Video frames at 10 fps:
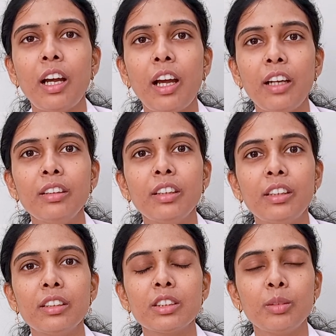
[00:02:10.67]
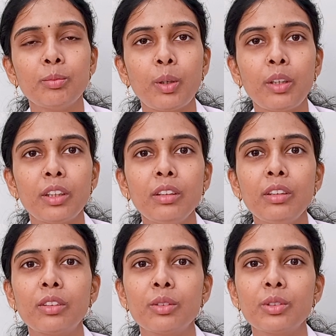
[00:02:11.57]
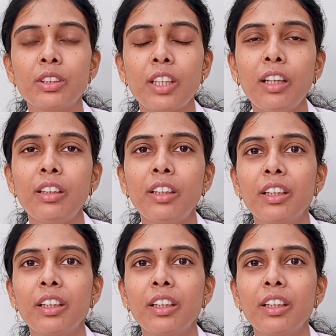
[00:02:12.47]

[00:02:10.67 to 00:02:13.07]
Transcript: and it is important to start